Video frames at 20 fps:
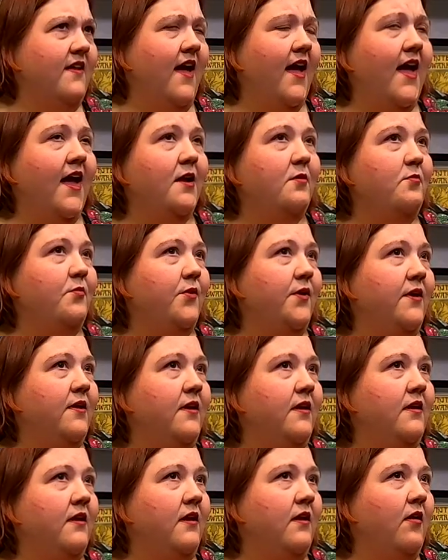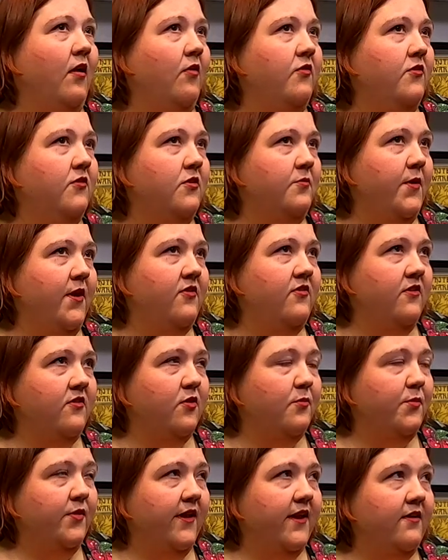not, but. It also depends on
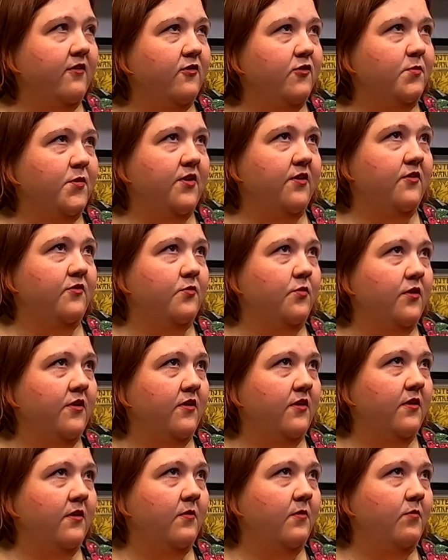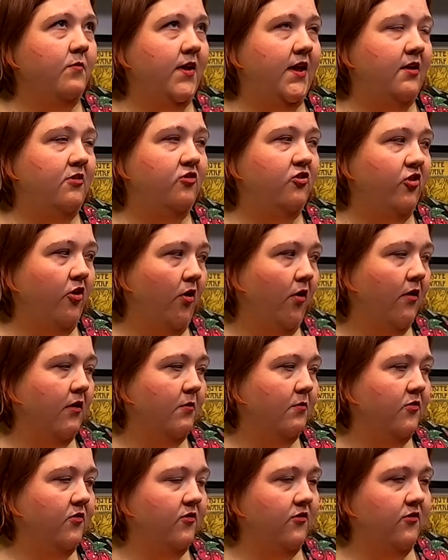your players, because one of the main
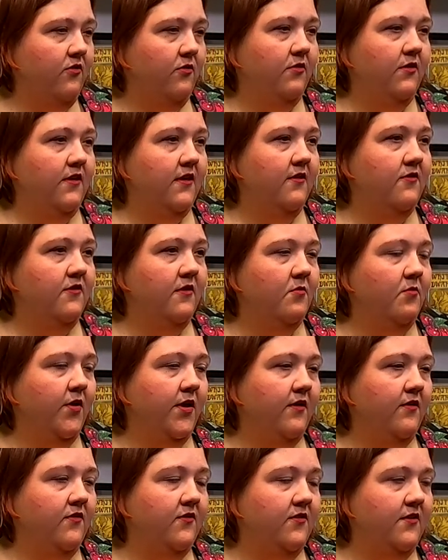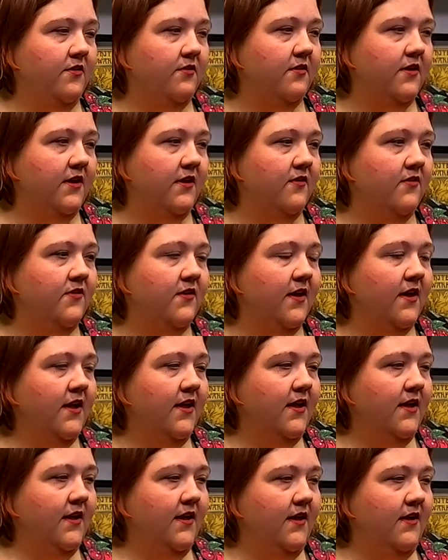charms to the Kids on Bikes series
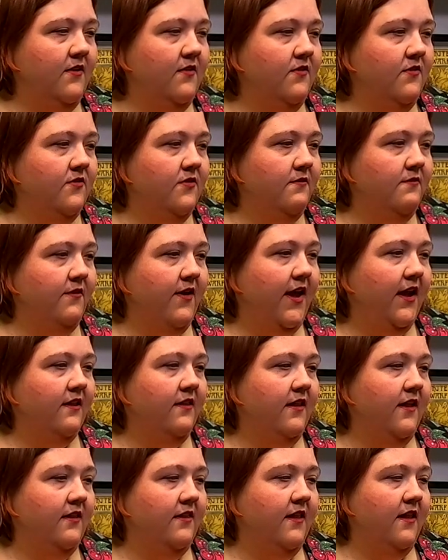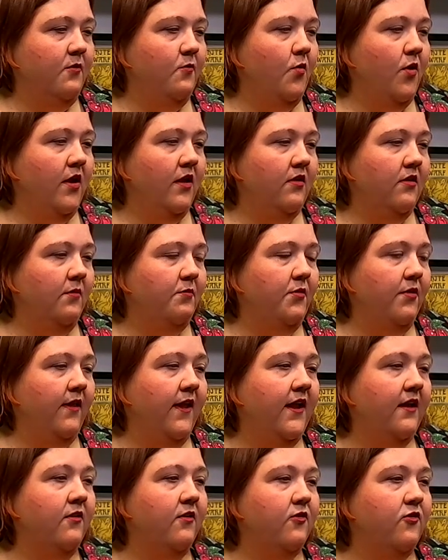is the fact that they want the
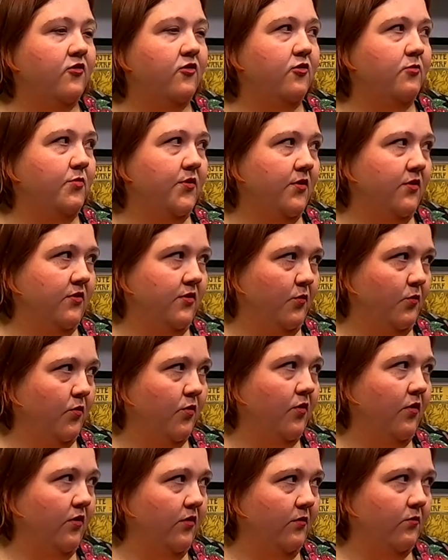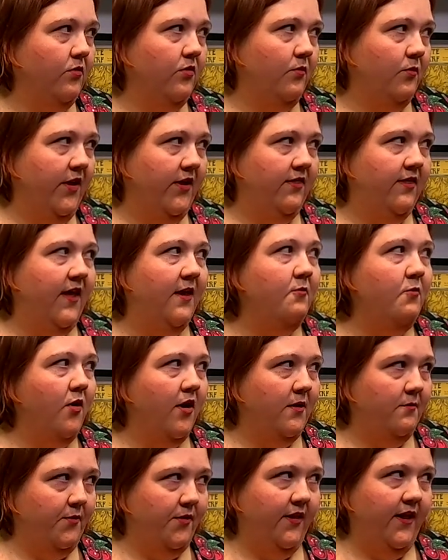players to build the world the way they
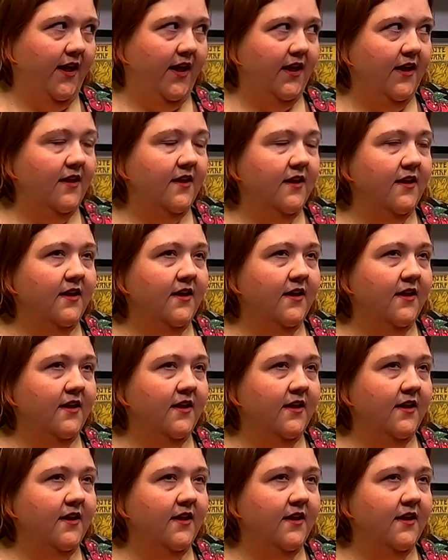want to play.